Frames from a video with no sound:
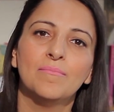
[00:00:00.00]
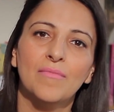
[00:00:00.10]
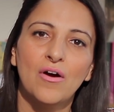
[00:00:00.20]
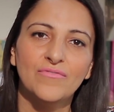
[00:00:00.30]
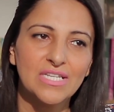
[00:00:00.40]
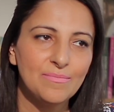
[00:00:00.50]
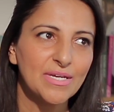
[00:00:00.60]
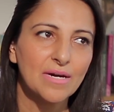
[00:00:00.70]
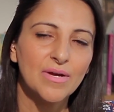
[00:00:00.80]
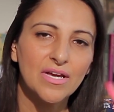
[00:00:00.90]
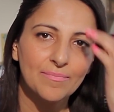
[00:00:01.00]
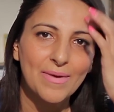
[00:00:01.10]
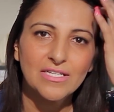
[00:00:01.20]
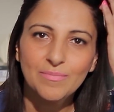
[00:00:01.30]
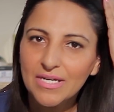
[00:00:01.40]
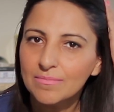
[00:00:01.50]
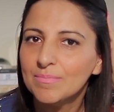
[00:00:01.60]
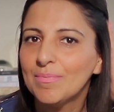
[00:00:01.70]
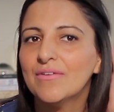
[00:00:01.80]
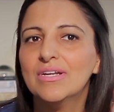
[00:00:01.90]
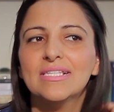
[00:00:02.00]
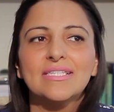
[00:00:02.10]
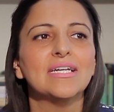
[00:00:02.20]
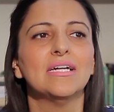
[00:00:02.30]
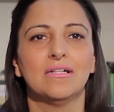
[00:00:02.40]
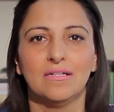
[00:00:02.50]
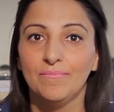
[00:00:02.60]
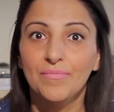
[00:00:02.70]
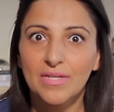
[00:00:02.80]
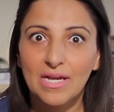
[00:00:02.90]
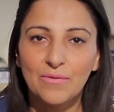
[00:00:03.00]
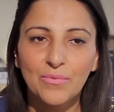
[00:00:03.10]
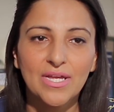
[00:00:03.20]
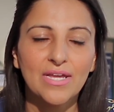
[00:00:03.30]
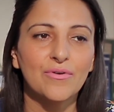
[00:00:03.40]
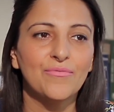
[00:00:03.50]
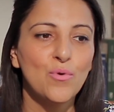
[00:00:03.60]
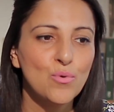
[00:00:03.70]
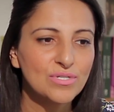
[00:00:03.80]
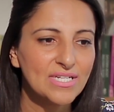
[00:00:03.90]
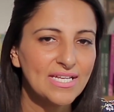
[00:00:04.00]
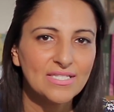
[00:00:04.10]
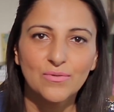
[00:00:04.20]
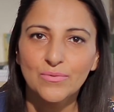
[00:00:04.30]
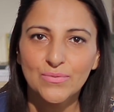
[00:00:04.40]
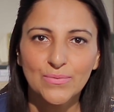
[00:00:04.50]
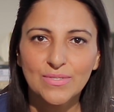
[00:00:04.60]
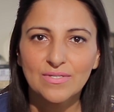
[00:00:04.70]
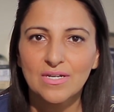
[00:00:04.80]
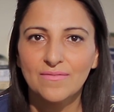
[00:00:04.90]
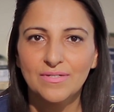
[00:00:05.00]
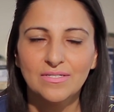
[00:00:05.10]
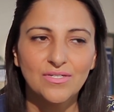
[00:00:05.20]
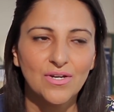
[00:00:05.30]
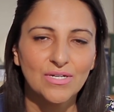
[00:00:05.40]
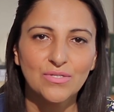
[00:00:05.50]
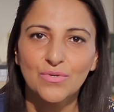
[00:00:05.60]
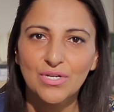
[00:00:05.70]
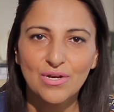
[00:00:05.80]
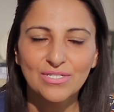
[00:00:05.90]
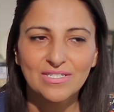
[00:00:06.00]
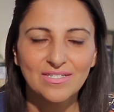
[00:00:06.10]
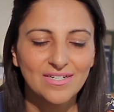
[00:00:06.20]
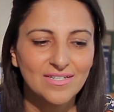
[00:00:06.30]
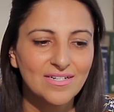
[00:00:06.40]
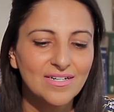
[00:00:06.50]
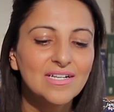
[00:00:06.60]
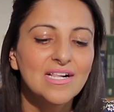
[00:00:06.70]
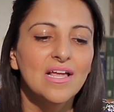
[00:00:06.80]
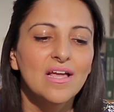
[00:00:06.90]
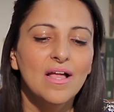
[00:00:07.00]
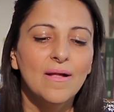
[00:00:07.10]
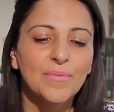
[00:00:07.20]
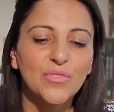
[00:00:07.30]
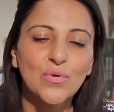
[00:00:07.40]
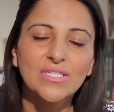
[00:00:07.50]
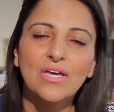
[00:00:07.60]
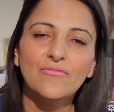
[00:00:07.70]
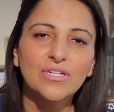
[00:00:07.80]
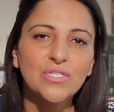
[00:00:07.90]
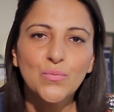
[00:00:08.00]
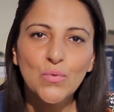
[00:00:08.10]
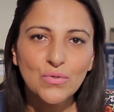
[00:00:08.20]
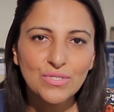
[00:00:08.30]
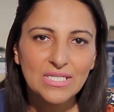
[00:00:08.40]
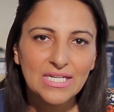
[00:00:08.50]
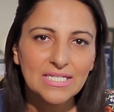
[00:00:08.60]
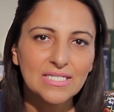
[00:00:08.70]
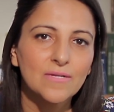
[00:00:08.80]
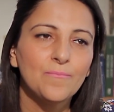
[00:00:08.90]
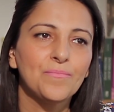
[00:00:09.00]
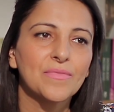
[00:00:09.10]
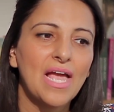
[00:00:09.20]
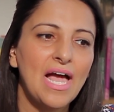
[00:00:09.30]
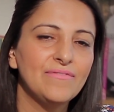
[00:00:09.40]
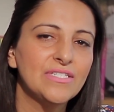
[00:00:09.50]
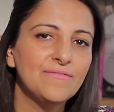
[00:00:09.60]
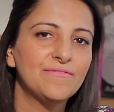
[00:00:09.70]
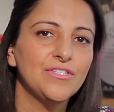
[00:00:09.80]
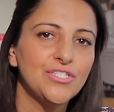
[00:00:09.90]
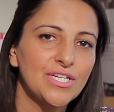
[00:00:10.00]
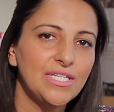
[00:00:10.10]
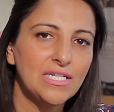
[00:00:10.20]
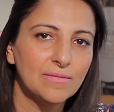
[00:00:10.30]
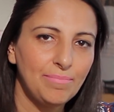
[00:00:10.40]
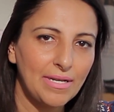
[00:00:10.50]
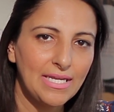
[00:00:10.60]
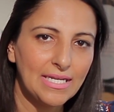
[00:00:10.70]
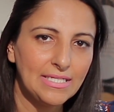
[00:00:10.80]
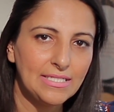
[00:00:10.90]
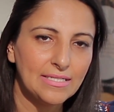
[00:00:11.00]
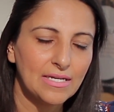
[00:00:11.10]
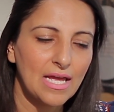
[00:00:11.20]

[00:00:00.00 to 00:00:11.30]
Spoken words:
obviously become earthbounds, become spirits, and we hear of hauntings and all sorts of stuff, and I saw a ghost and da. But the ones that run towards it have a different journey completely.